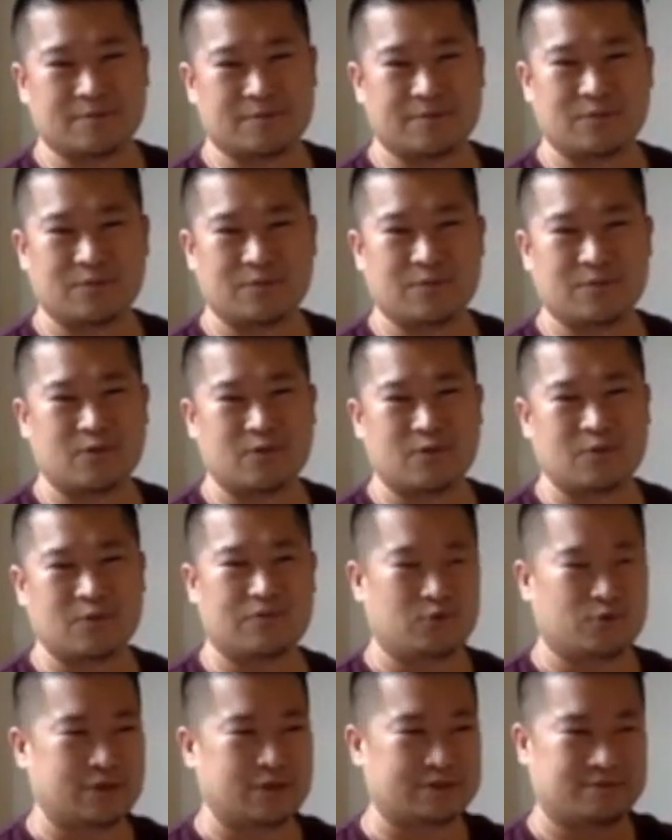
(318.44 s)

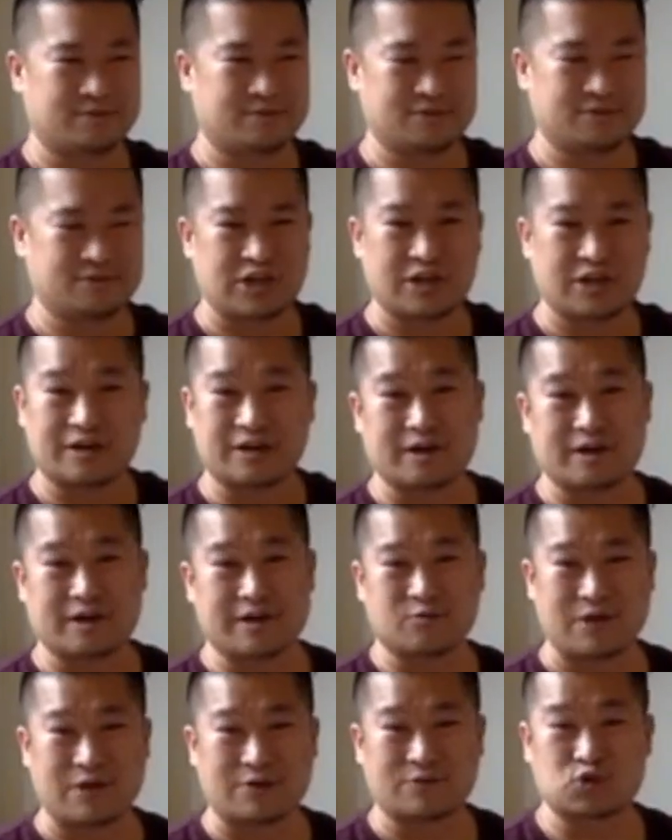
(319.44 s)
we'll check
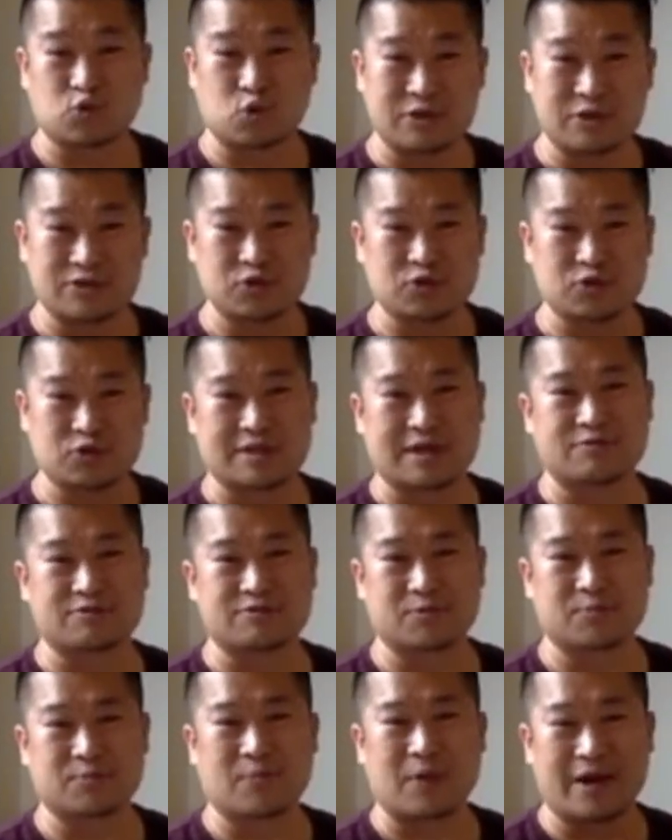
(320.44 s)
we have
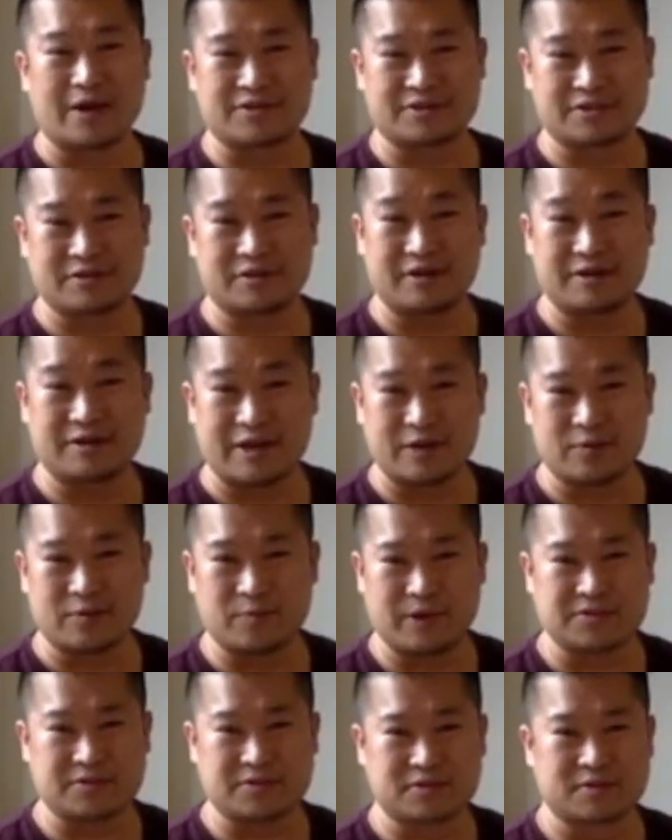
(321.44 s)
22,000 buyers in our
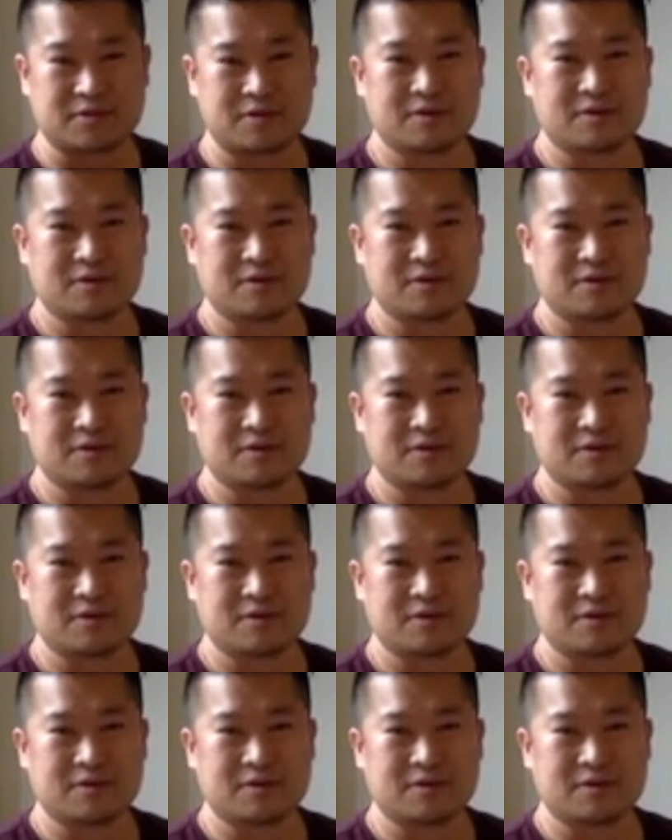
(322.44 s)
database.